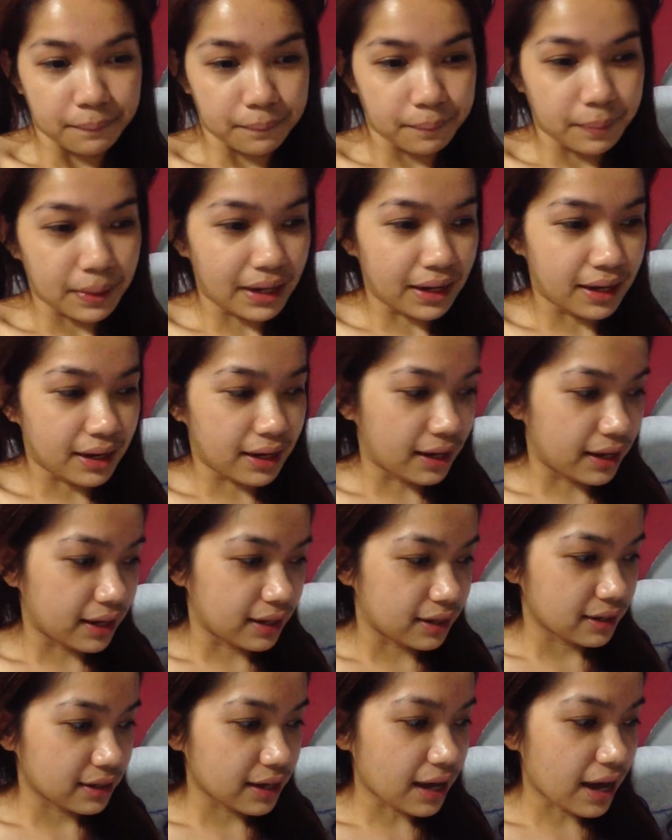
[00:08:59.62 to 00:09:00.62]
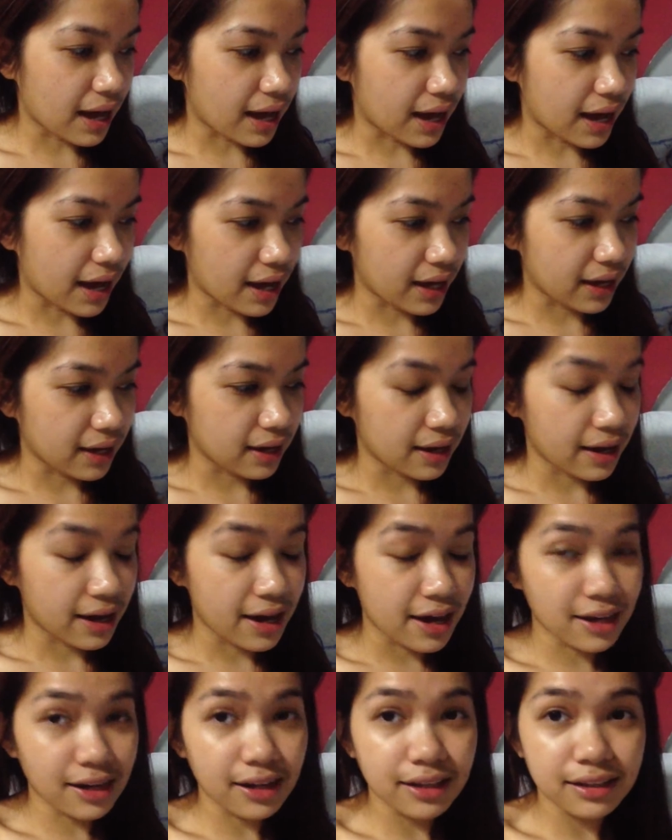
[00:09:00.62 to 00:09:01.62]
But yeah, I
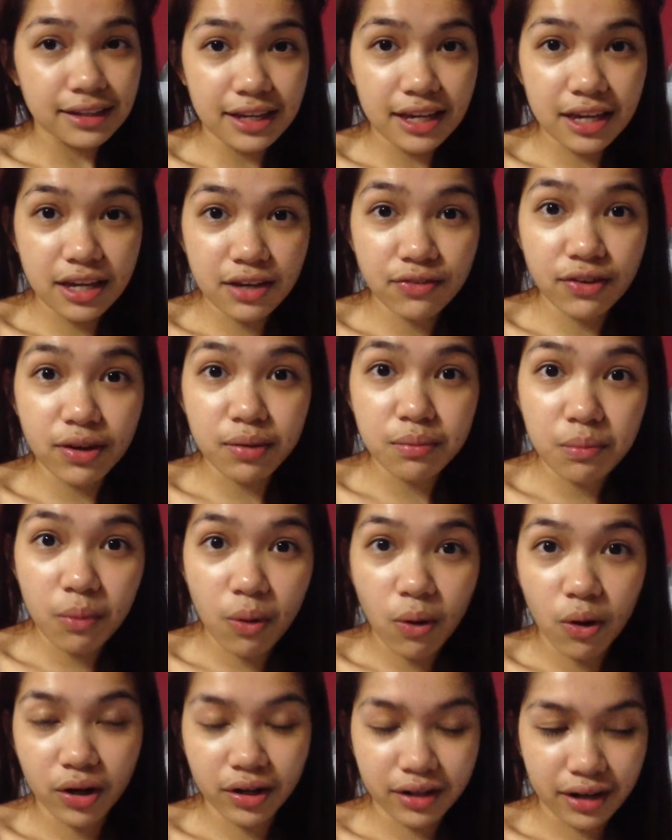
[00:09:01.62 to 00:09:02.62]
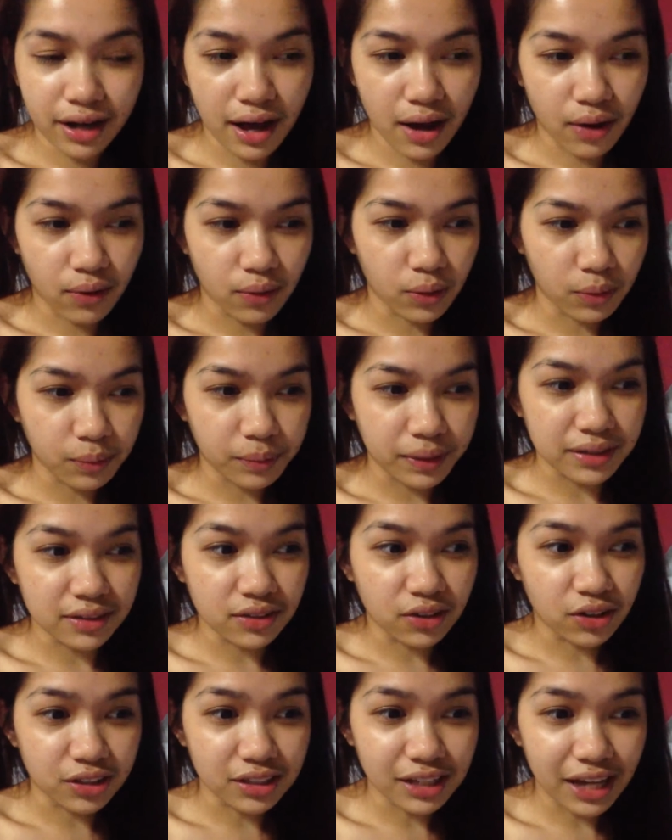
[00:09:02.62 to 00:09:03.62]
hate it even more now. Oh my
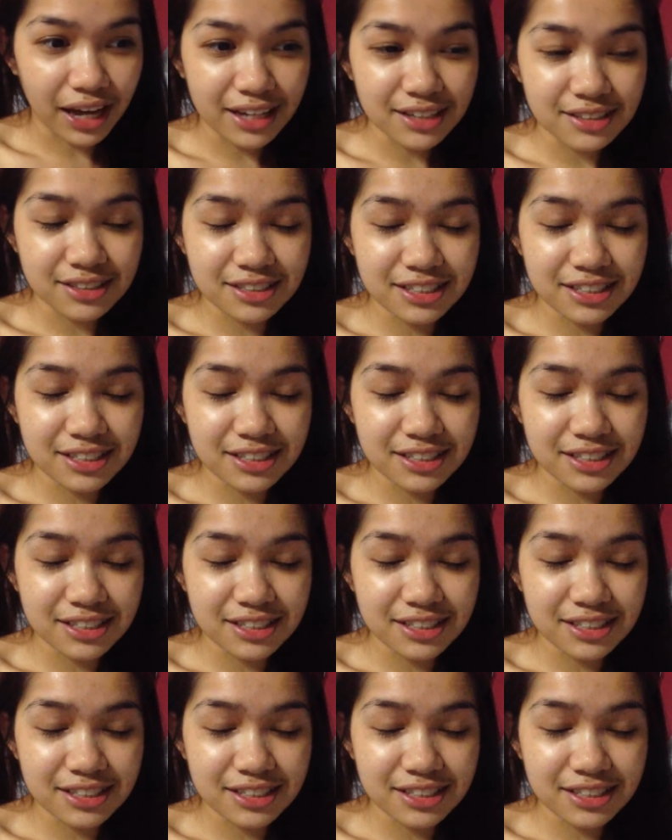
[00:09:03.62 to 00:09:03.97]
god, I